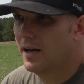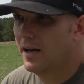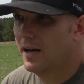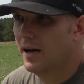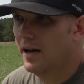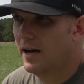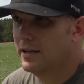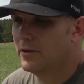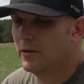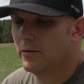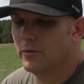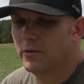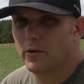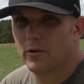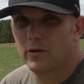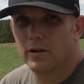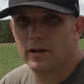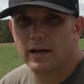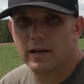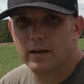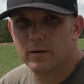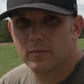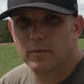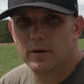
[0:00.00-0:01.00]
I don't know a
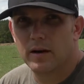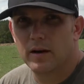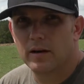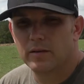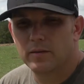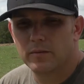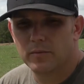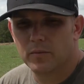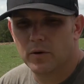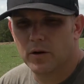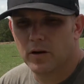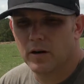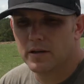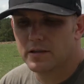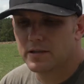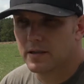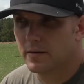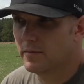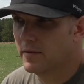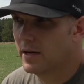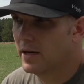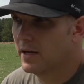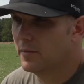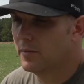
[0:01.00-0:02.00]
lot about Boss.
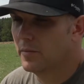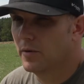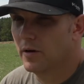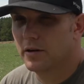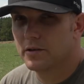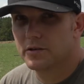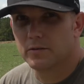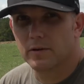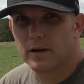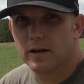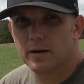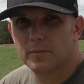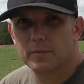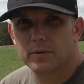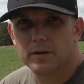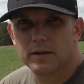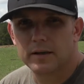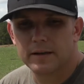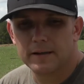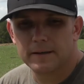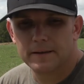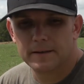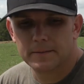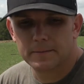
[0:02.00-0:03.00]
I'm not a Boss rep.
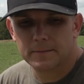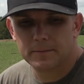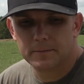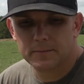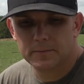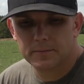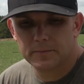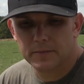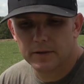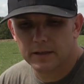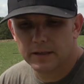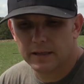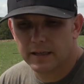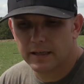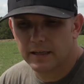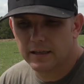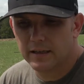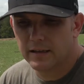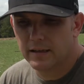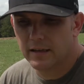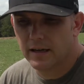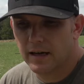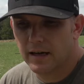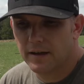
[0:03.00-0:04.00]

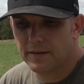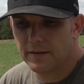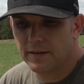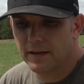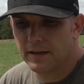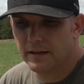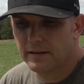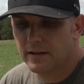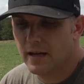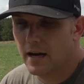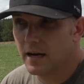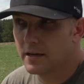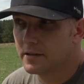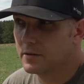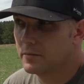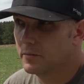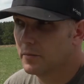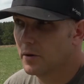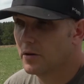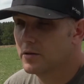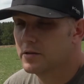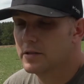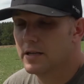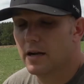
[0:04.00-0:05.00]
Again, they knocked some
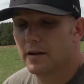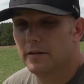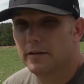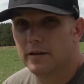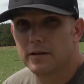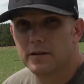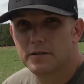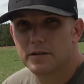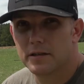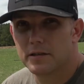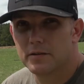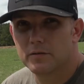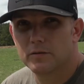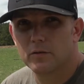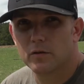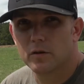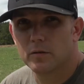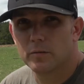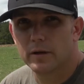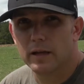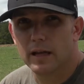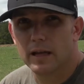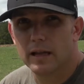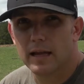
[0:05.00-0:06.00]
birds down through the season for
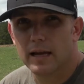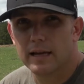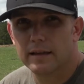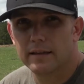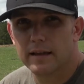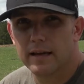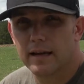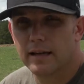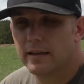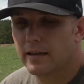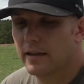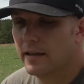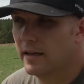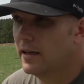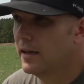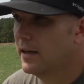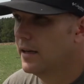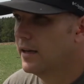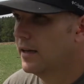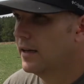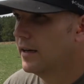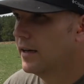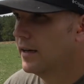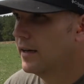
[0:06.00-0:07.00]
me, and I like that.
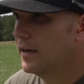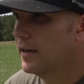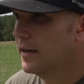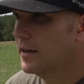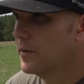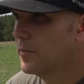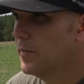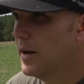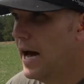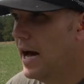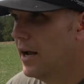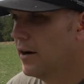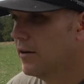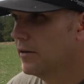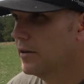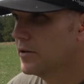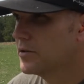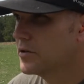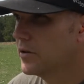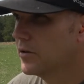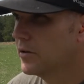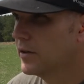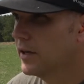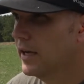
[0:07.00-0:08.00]
The pattern
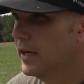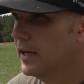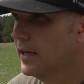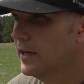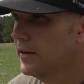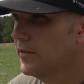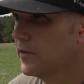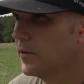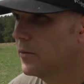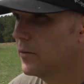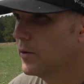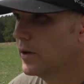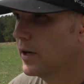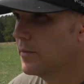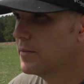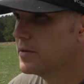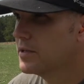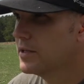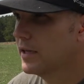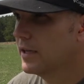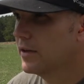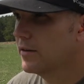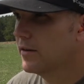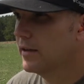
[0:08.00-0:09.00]
is okay for what I'm
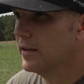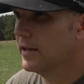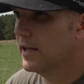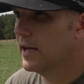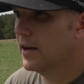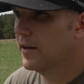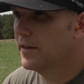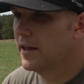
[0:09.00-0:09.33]
seeing right now.